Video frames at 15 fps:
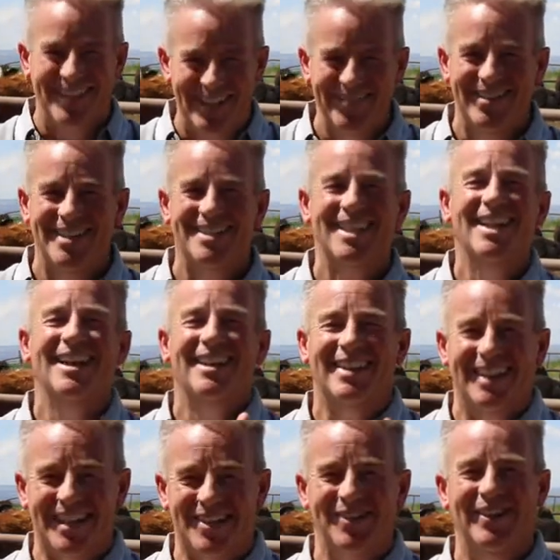Mimi's
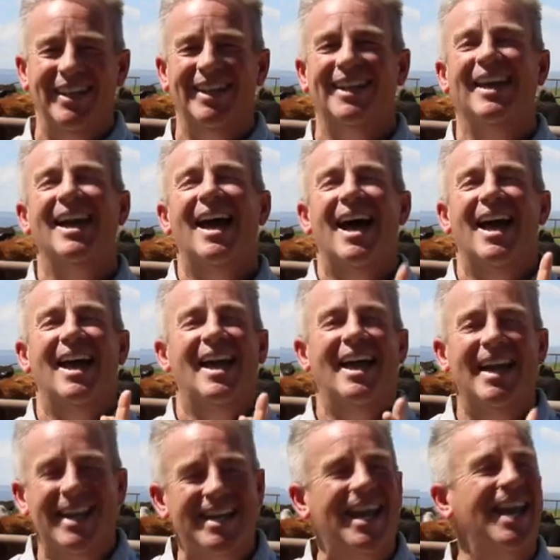the queen.
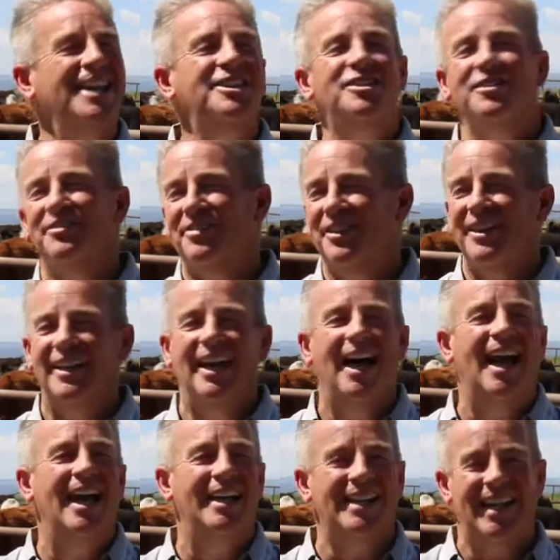In case you
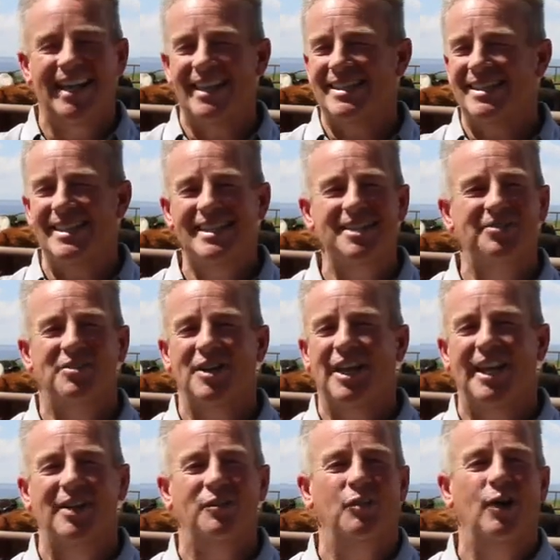forgot, and it's easy to
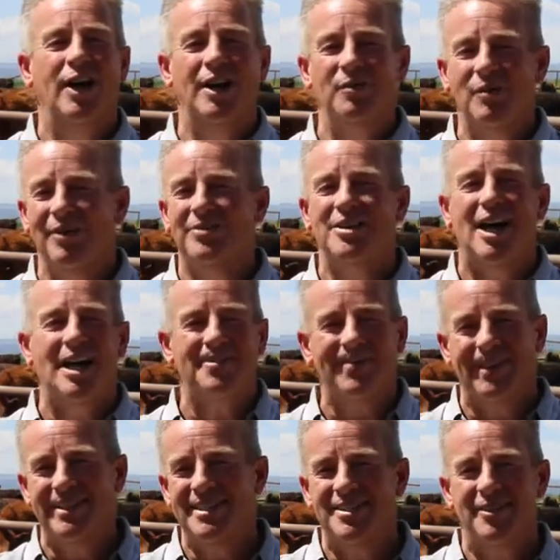forget what we've talked
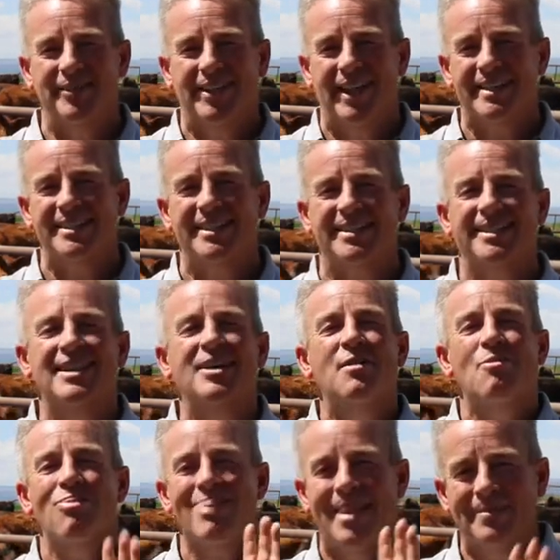about in these two lessons,
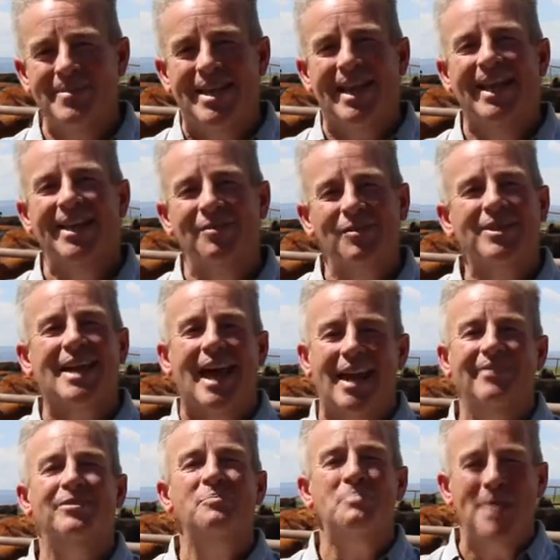let me end with kind
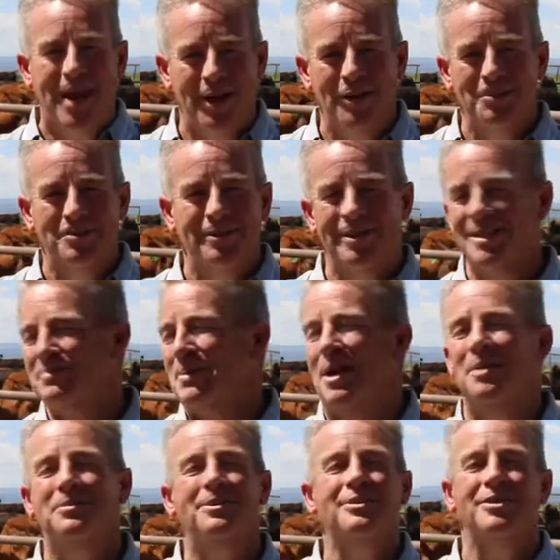of a parable, because
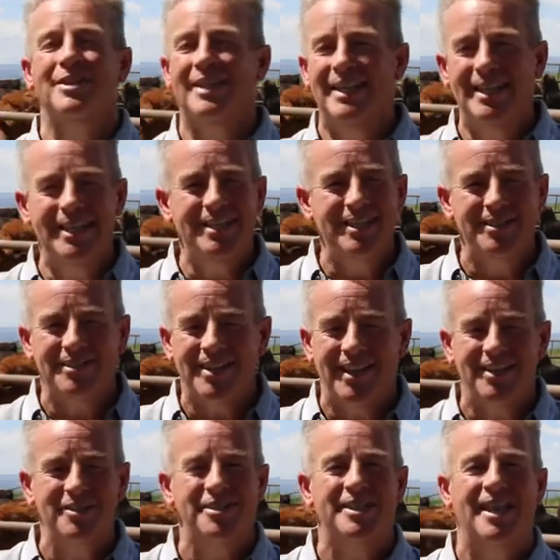parables are easier to
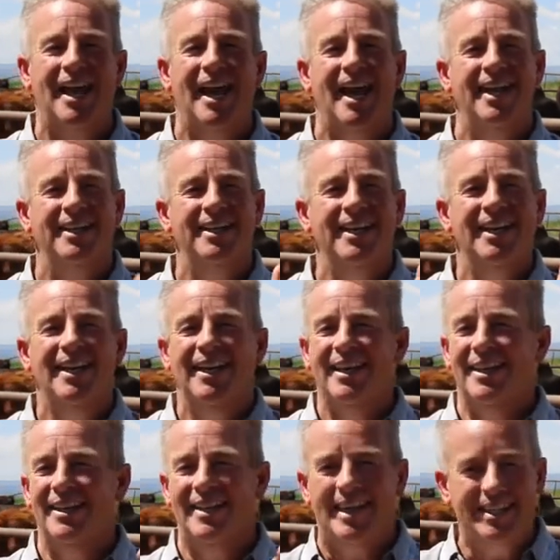understand
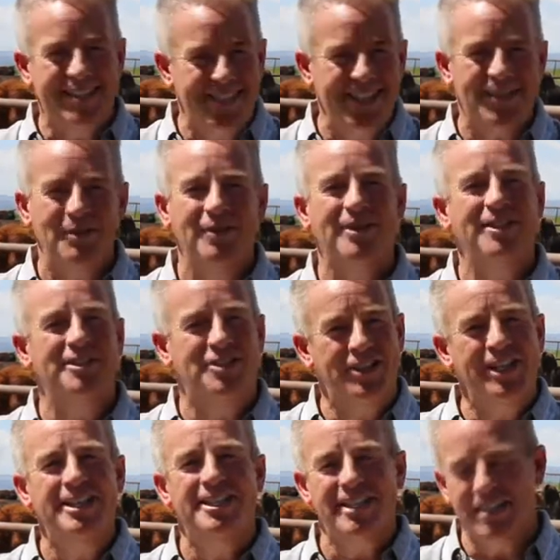they stick with you.
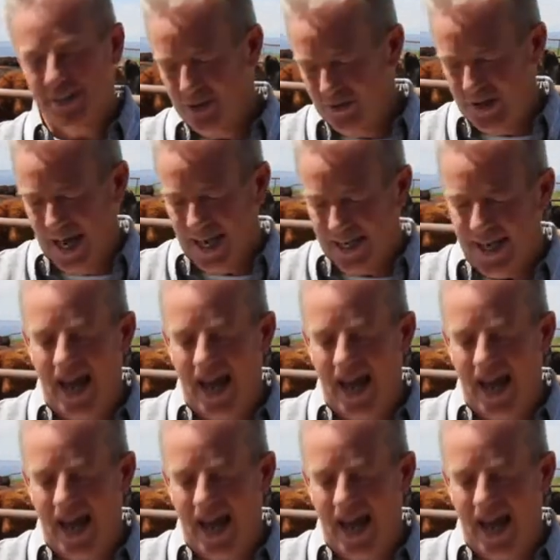Jesus knew that.